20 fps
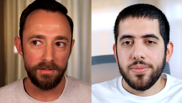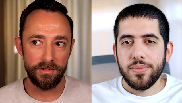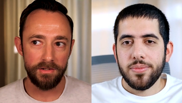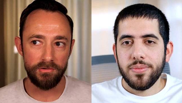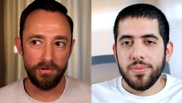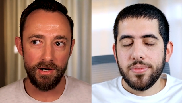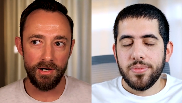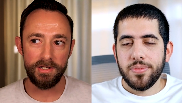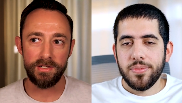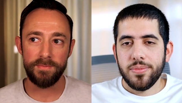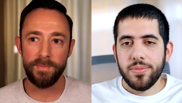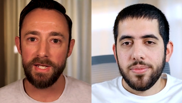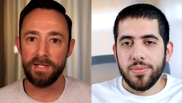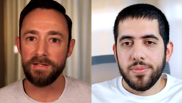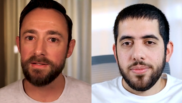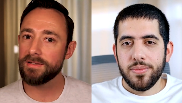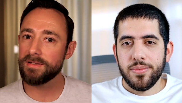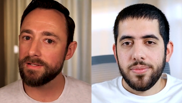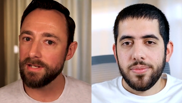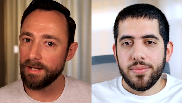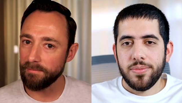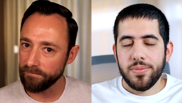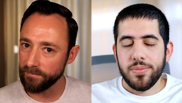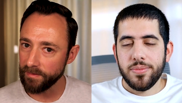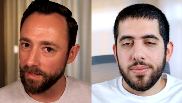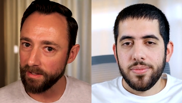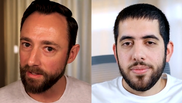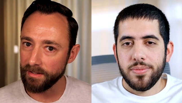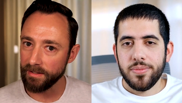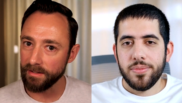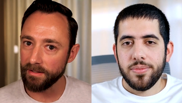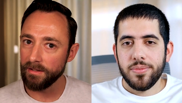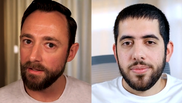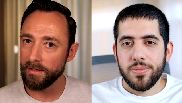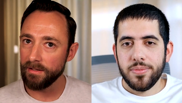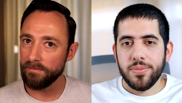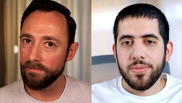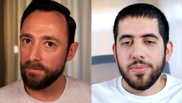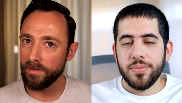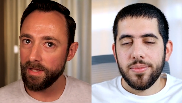Speaker 1: strikes me as something
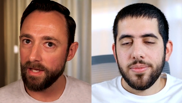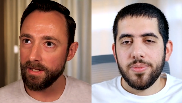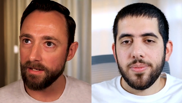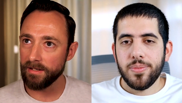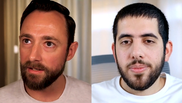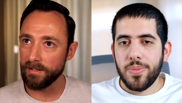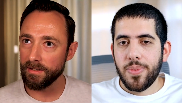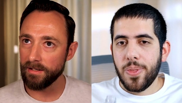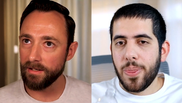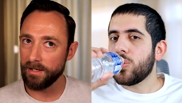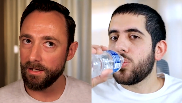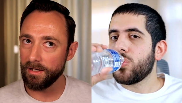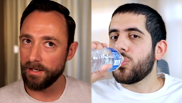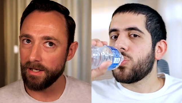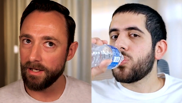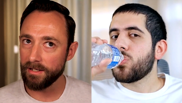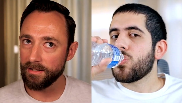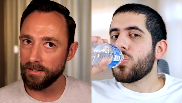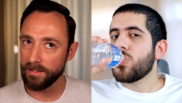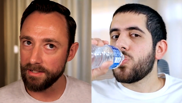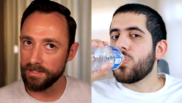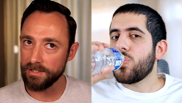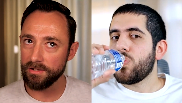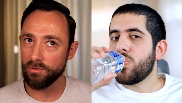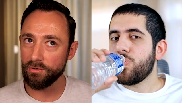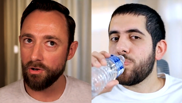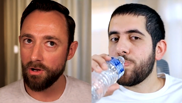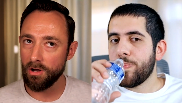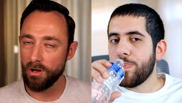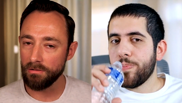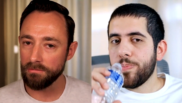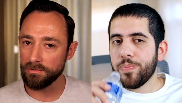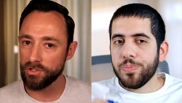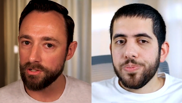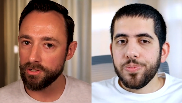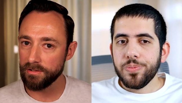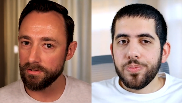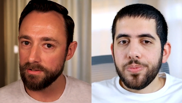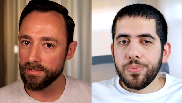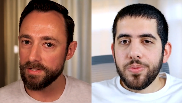that unless your
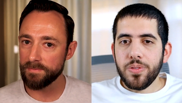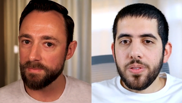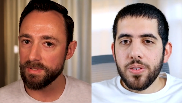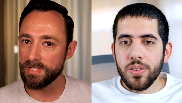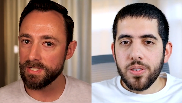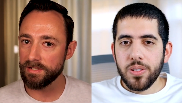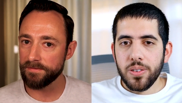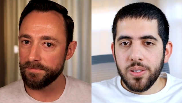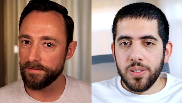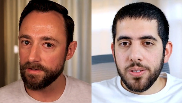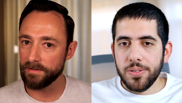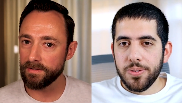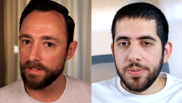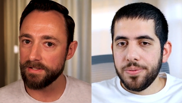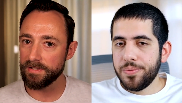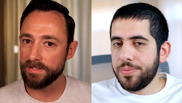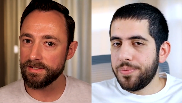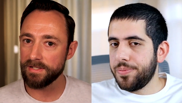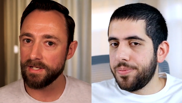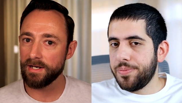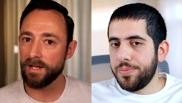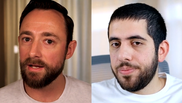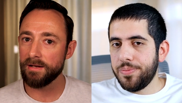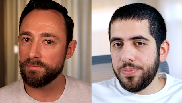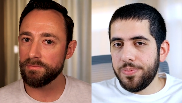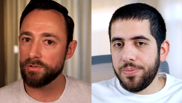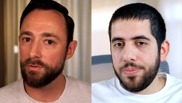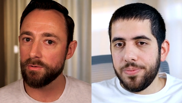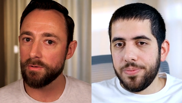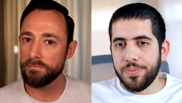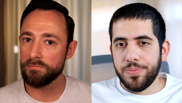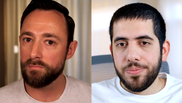culture is specifically set up to